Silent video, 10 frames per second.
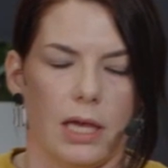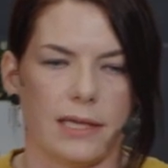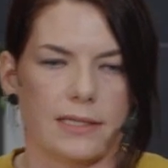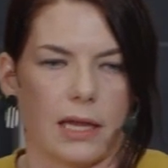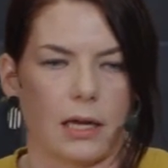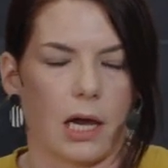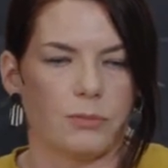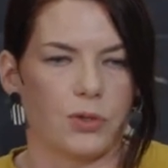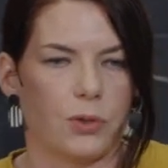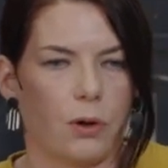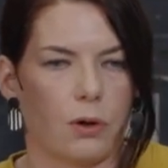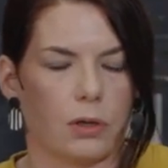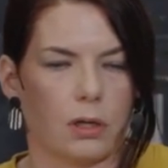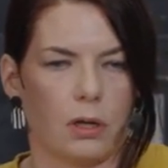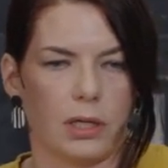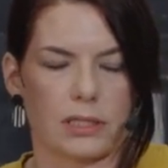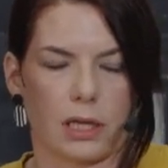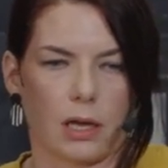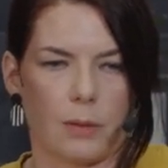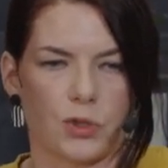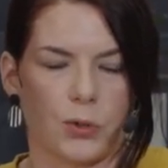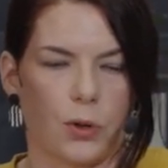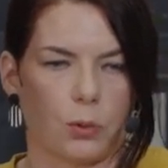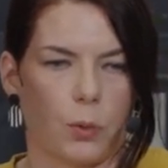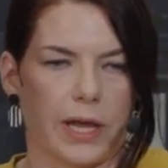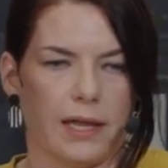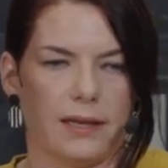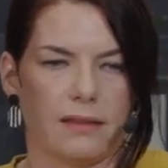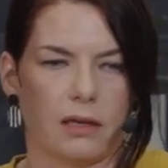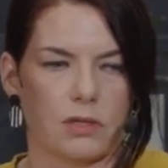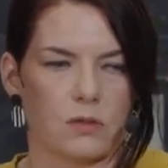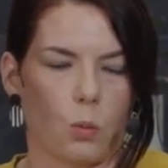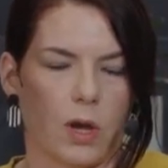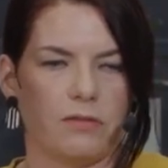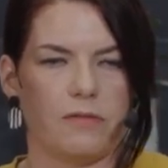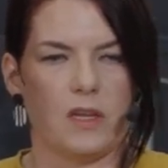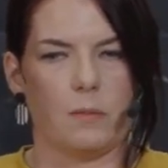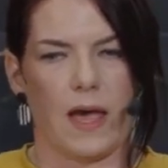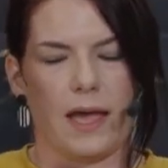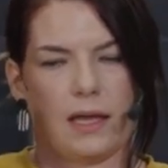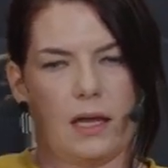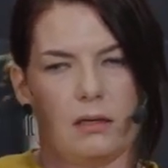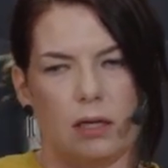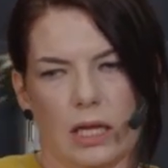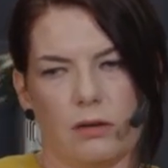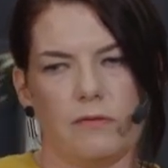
it can come to your uh, it can come to your way that there is one feedback and another